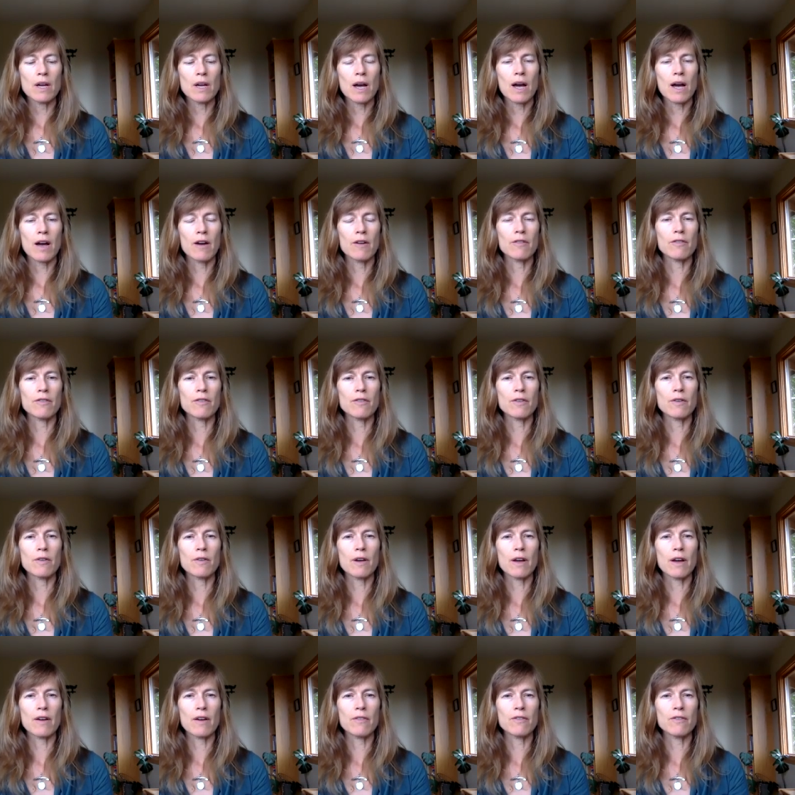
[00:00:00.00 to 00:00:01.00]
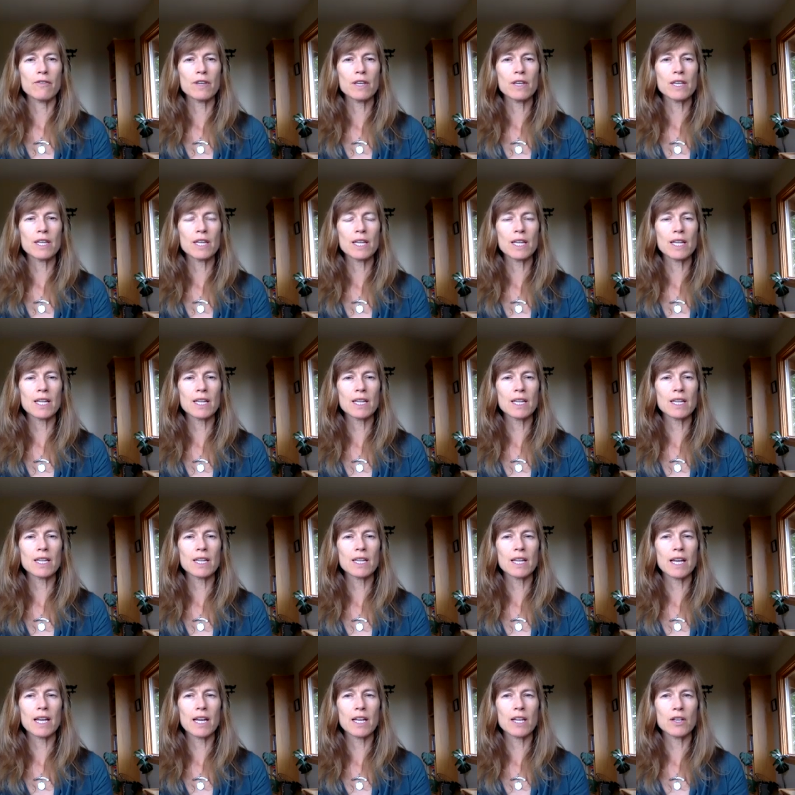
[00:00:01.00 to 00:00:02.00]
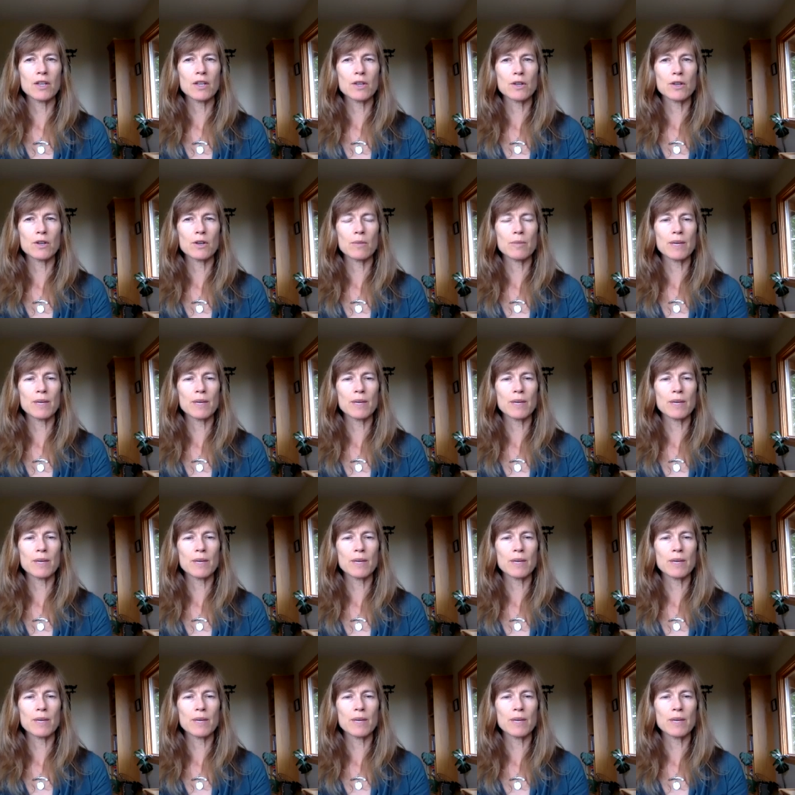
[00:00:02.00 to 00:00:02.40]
a feeling that you're